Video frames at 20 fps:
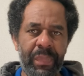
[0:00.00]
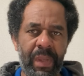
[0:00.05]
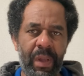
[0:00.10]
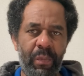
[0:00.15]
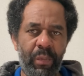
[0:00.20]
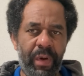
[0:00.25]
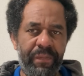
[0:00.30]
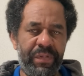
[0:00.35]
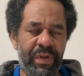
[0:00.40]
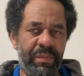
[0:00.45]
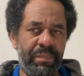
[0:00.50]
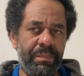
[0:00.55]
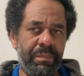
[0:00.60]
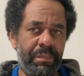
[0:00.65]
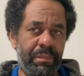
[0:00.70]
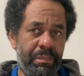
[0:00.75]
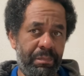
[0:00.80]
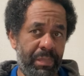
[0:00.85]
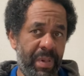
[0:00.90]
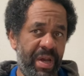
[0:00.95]
with the
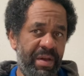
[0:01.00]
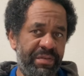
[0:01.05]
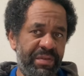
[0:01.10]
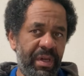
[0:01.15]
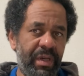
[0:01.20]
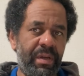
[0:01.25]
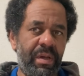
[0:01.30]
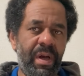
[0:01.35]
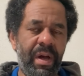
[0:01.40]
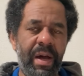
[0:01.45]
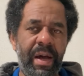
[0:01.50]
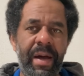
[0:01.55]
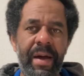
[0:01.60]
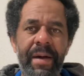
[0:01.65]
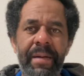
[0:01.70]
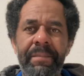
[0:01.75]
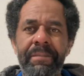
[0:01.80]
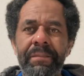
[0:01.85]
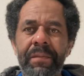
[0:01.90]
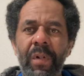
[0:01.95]
basic
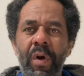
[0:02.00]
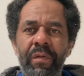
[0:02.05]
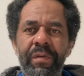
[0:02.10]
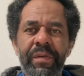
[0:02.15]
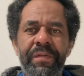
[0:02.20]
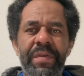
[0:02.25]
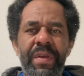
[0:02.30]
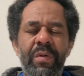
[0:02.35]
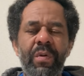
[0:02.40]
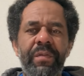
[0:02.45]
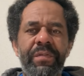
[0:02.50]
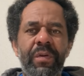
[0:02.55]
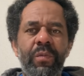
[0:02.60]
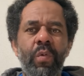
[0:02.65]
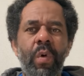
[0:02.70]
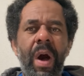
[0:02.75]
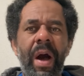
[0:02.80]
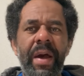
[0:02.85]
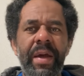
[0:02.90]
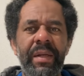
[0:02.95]
overview of
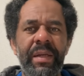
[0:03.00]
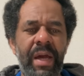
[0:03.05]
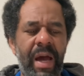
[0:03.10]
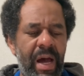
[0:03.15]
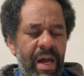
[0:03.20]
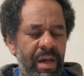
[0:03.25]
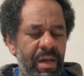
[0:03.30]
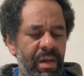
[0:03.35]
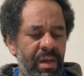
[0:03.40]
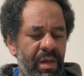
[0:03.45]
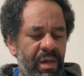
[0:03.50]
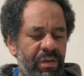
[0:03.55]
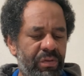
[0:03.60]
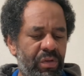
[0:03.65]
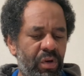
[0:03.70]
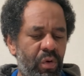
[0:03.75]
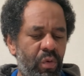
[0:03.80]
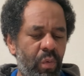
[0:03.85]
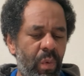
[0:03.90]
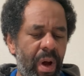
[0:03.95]
wa and ga.
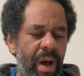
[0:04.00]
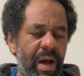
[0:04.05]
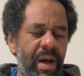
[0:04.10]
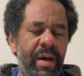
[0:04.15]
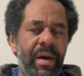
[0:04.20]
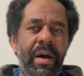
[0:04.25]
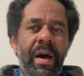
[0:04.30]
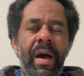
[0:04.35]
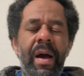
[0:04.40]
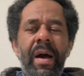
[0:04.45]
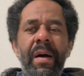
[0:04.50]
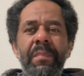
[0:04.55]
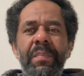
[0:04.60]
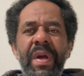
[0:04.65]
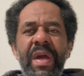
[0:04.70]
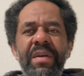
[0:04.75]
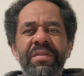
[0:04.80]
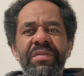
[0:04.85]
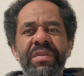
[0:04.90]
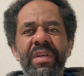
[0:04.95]
So wa
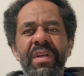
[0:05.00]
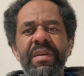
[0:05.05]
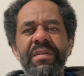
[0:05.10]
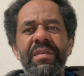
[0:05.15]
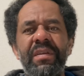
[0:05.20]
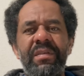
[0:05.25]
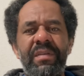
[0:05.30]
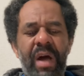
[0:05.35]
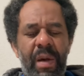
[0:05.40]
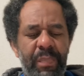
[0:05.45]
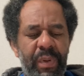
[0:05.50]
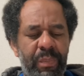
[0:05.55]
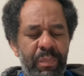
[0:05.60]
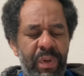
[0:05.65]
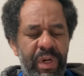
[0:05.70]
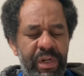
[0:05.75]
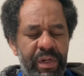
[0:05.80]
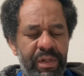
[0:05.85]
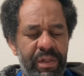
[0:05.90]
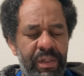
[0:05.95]
basically is a topic
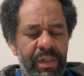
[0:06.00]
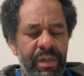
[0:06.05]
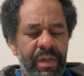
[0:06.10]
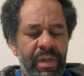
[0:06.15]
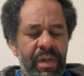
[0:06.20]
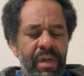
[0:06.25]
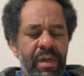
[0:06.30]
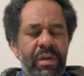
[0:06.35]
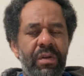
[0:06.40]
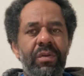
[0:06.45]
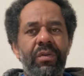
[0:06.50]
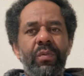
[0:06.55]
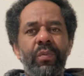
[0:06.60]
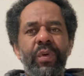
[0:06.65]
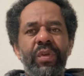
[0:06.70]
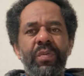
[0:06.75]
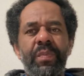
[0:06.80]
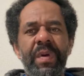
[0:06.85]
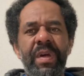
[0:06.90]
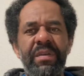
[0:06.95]
marker,
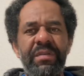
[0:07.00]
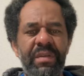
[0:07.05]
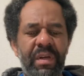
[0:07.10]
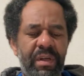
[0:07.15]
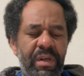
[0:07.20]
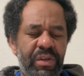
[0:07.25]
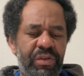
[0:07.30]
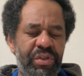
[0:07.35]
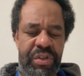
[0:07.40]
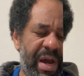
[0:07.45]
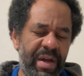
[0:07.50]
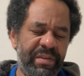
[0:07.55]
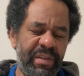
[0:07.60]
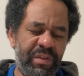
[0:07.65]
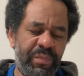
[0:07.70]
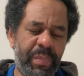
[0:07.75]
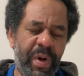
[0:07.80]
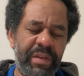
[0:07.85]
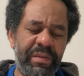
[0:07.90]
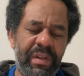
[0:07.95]
which means it shines a
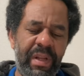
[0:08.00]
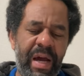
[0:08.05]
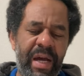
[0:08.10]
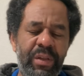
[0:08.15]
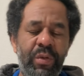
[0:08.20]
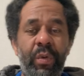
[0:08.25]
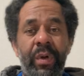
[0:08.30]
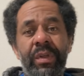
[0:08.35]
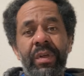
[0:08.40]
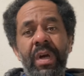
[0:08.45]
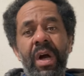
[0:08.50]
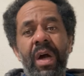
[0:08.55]
spotlight on